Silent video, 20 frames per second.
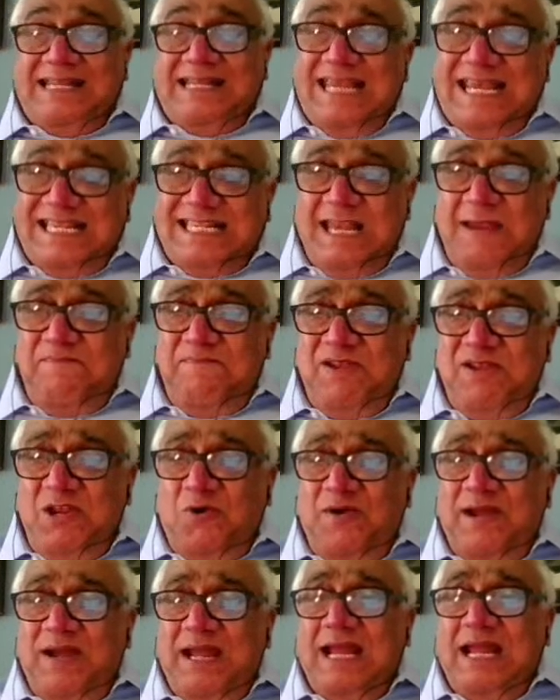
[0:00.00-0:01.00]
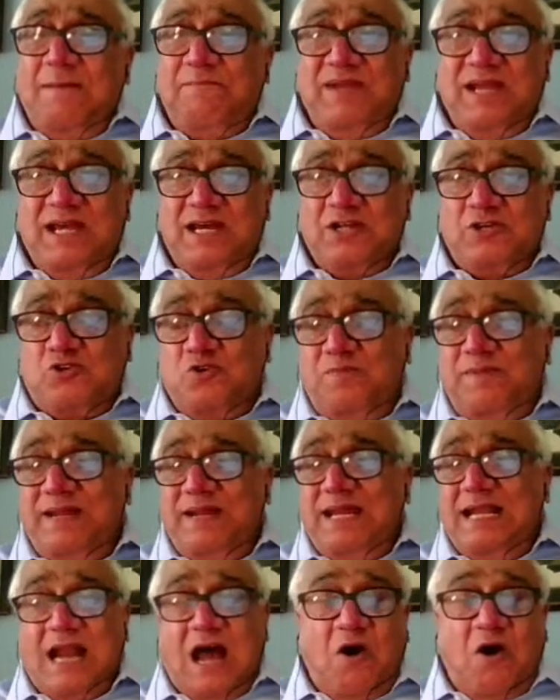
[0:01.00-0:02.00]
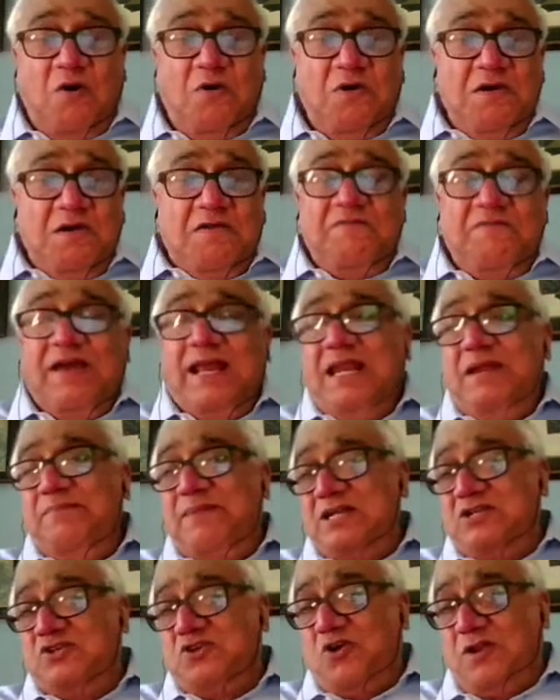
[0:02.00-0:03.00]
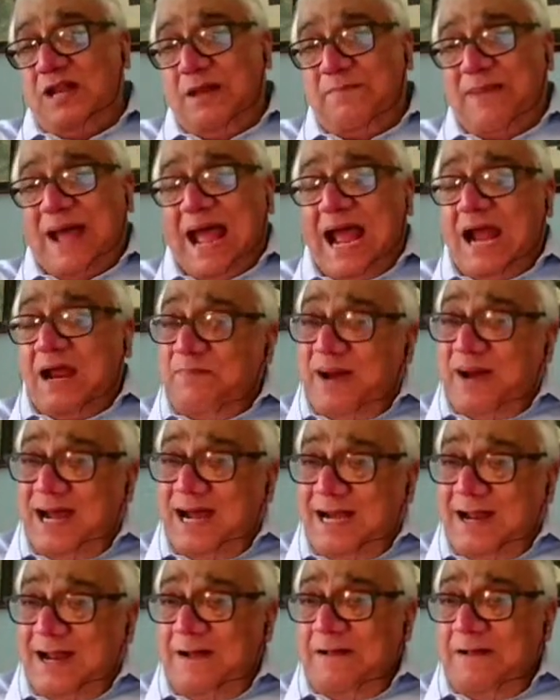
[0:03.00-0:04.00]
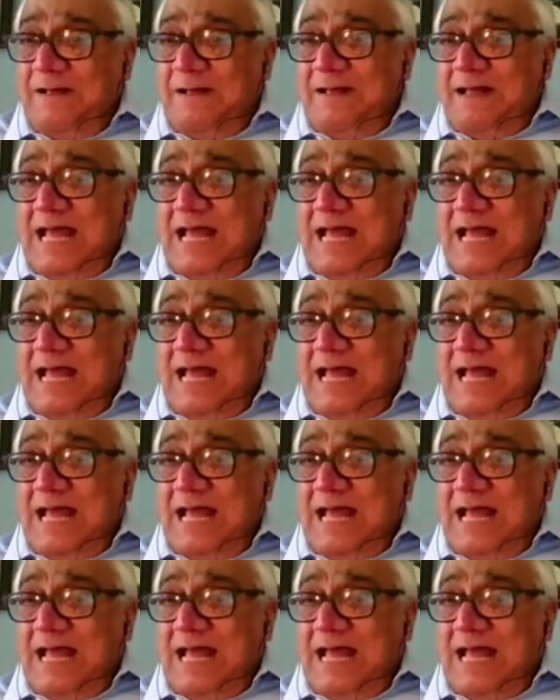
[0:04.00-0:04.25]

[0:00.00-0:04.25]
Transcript: JCPOA appears to be now very much on the back burner,